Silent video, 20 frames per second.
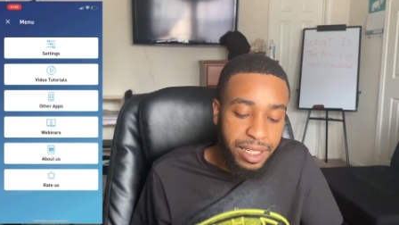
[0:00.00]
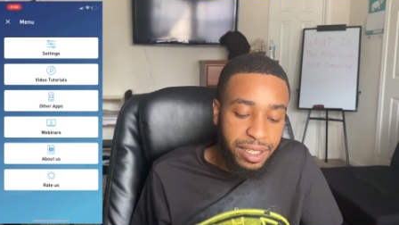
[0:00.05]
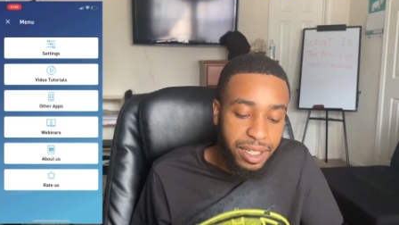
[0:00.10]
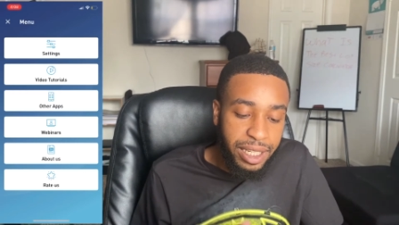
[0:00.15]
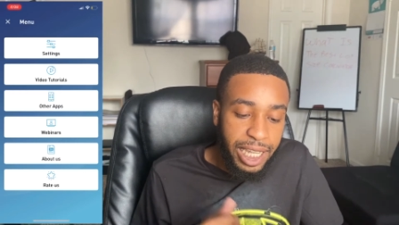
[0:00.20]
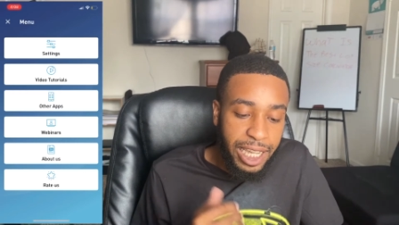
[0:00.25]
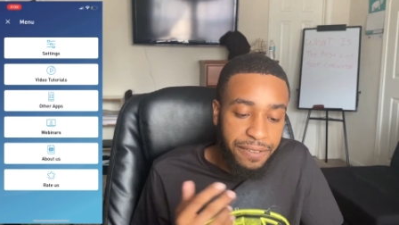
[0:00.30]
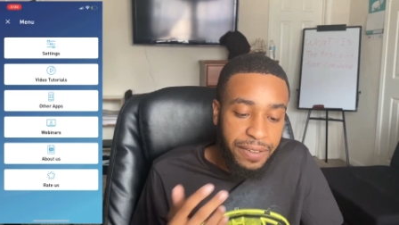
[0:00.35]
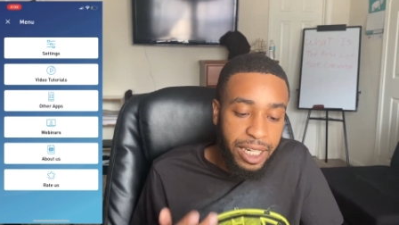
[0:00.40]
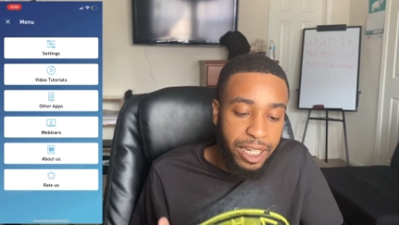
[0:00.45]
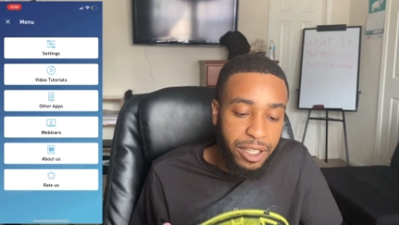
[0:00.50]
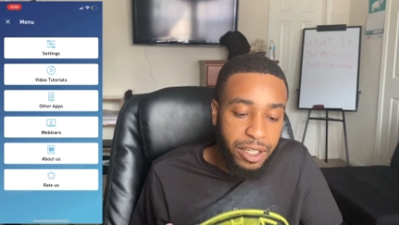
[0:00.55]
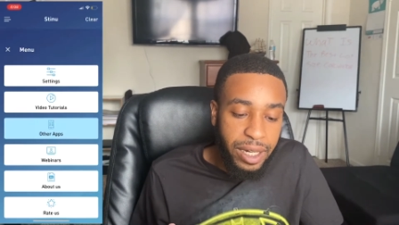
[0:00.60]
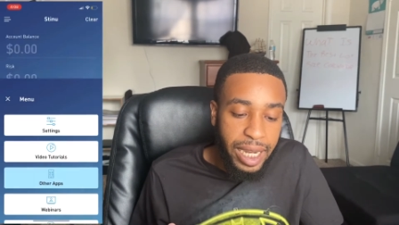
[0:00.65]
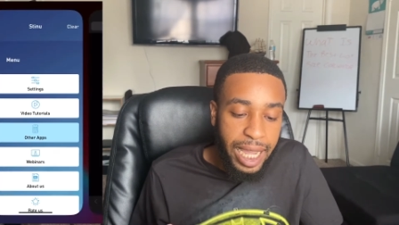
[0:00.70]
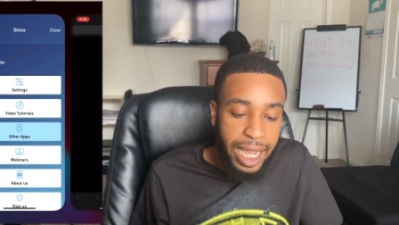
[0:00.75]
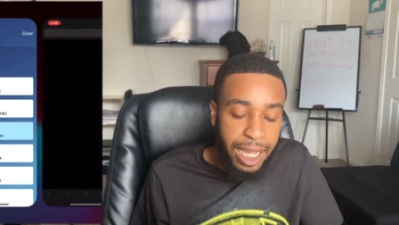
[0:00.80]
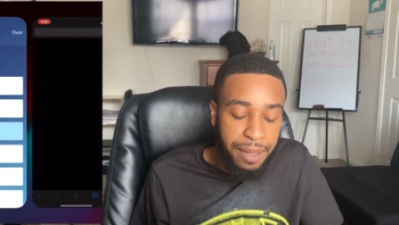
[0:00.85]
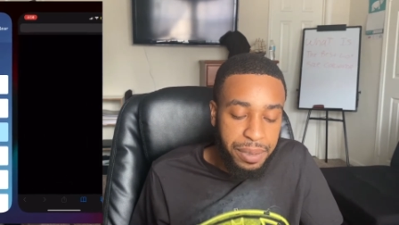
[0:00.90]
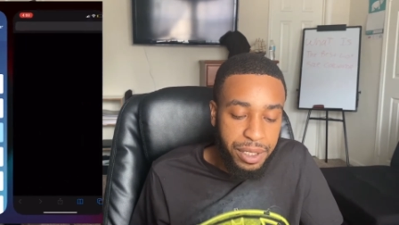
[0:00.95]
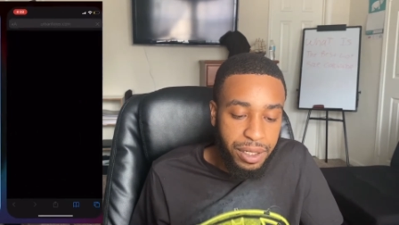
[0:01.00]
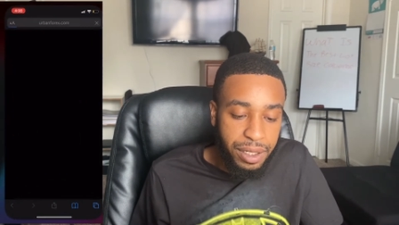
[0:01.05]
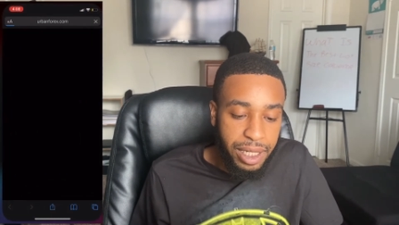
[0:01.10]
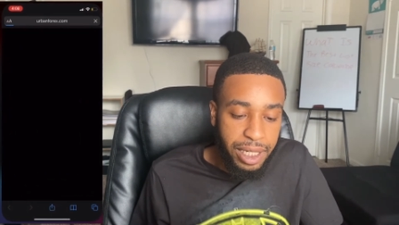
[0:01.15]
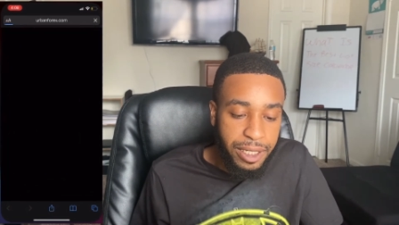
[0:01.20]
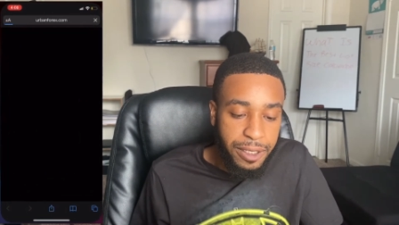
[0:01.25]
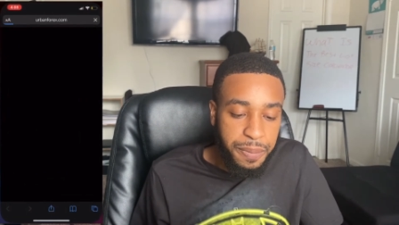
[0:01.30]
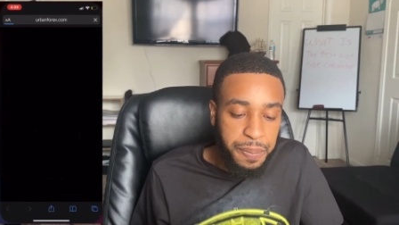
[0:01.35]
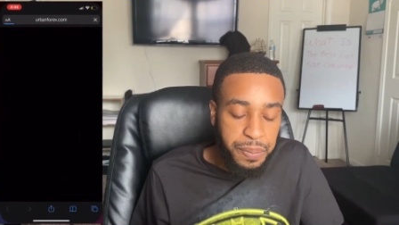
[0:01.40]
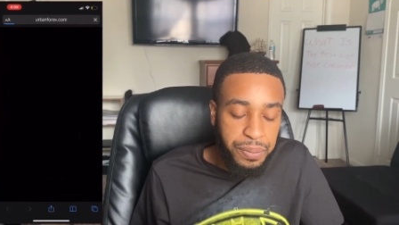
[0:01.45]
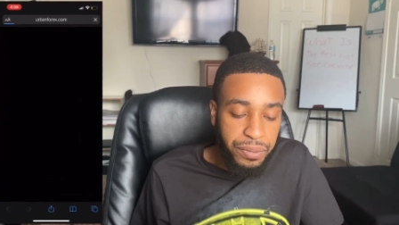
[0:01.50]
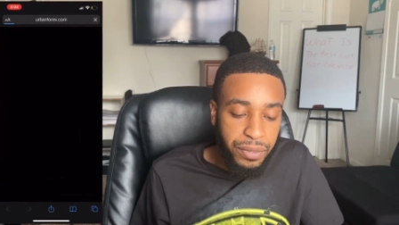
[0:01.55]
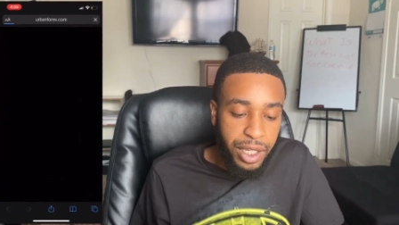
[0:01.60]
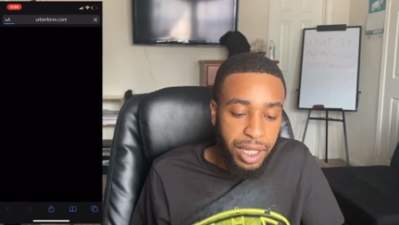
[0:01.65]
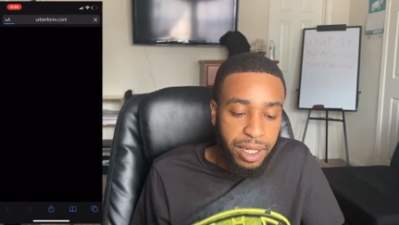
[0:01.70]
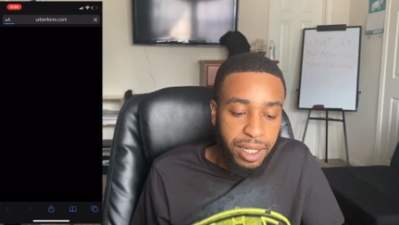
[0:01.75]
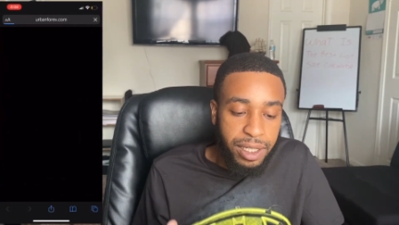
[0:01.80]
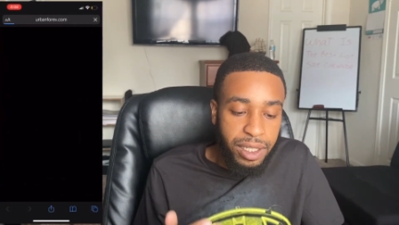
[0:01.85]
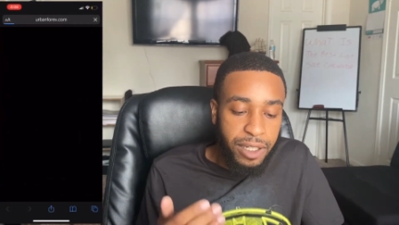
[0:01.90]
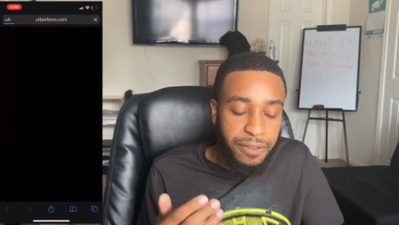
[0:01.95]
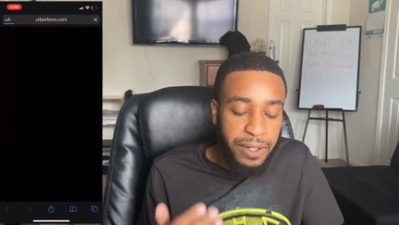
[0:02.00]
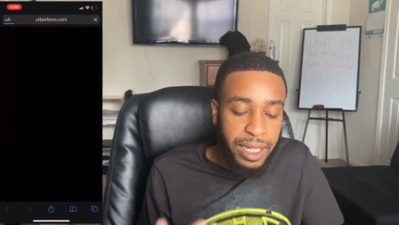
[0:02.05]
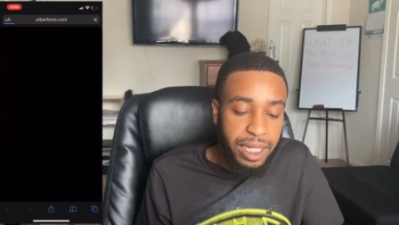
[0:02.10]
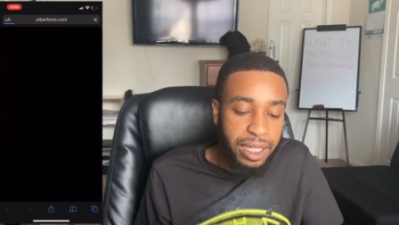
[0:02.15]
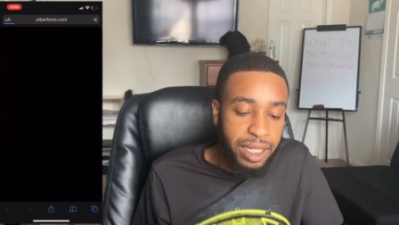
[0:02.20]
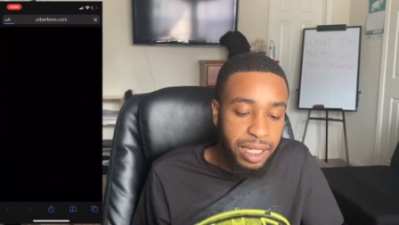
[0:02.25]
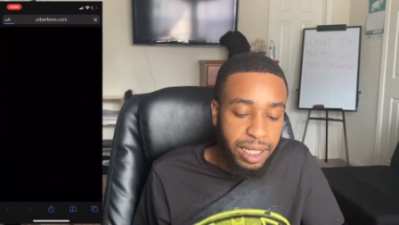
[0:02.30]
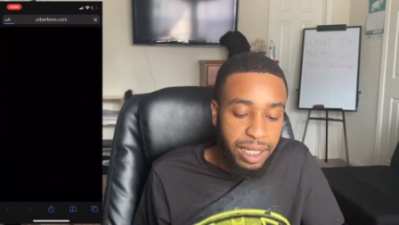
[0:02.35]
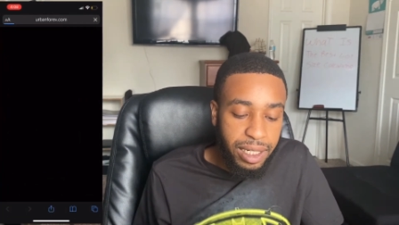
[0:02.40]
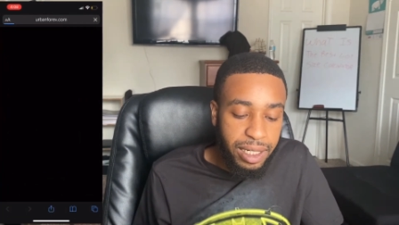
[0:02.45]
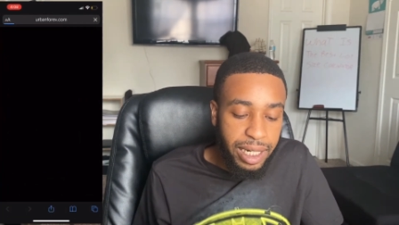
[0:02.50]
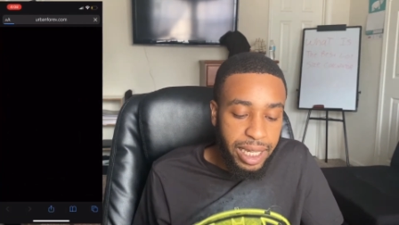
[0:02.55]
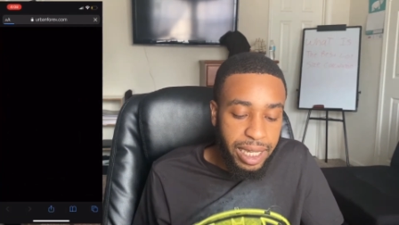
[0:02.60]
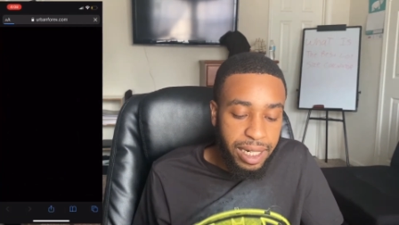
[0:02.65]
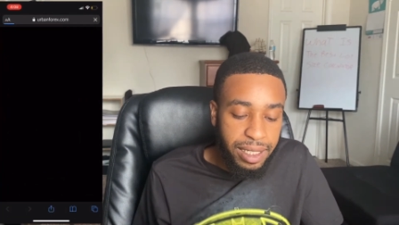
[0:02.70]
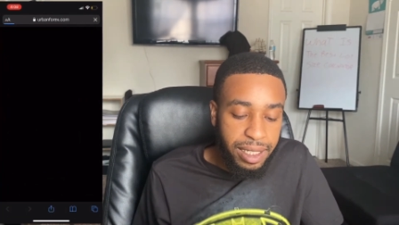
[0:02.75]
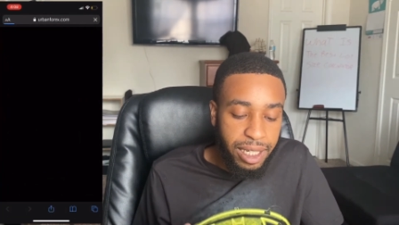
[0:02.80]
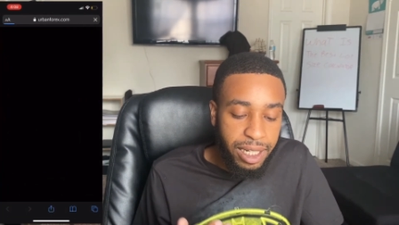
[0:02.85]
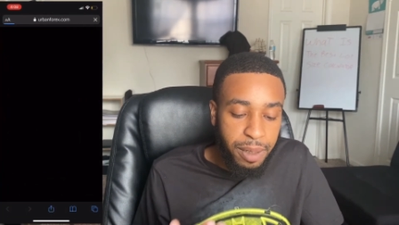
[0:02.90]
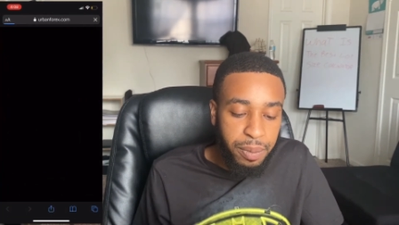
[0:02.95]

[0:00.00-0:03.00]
So you have other apps, okay? So if I click on that, it's going to